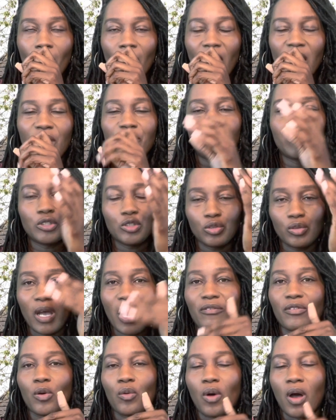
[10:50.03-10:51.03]
if you do
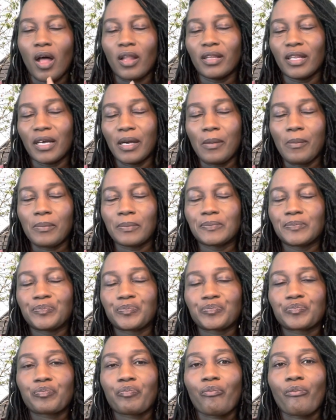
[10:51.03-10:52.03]
have a wall up,
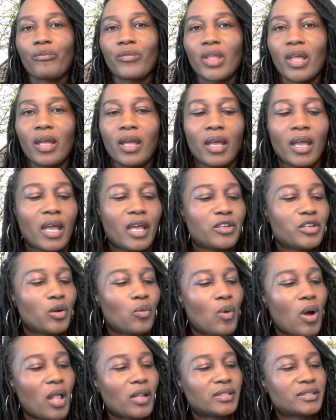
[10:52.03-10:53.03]
and your
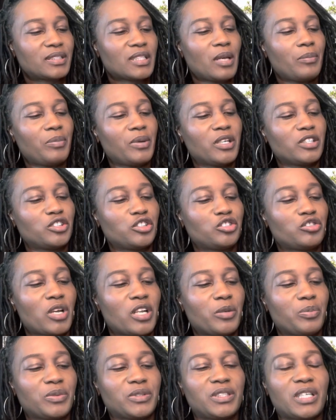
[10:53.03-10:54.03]
wall is up because you're trying
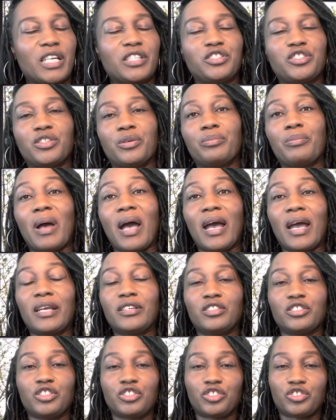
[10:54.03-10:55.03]
to protect your
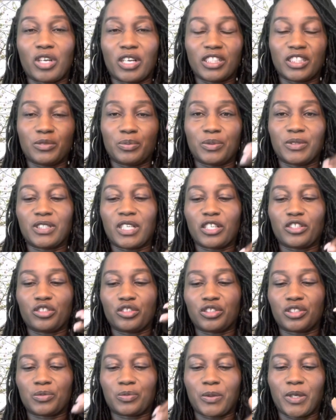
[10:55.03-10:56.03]
mind or you're trying to protect your
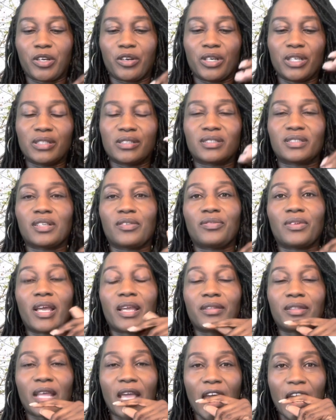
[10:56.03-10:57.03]
spirit and stuff
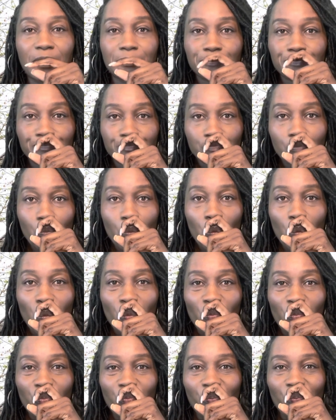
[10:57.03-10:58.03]
like that,
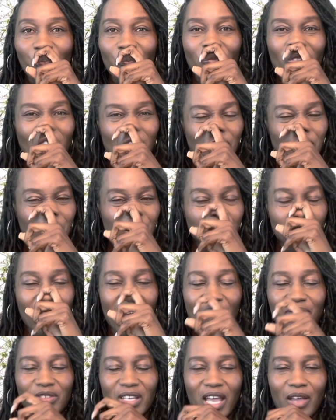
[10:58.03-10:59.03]
you still
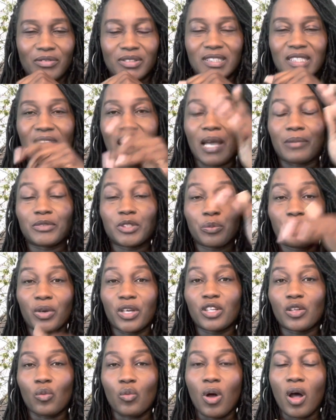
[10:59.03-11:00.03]
have to have a time to
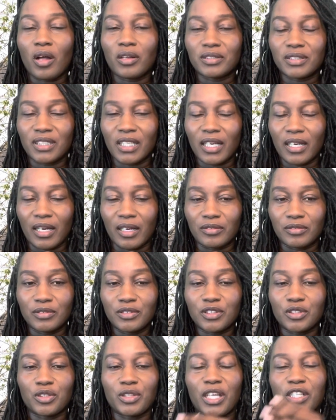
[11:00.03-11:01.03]
bring the wall down
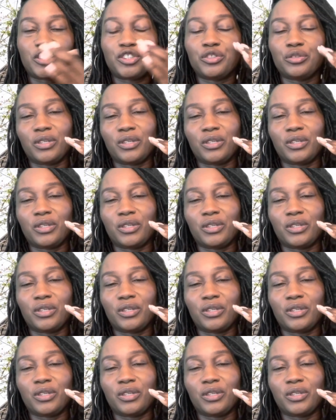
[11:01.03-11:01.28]
so that you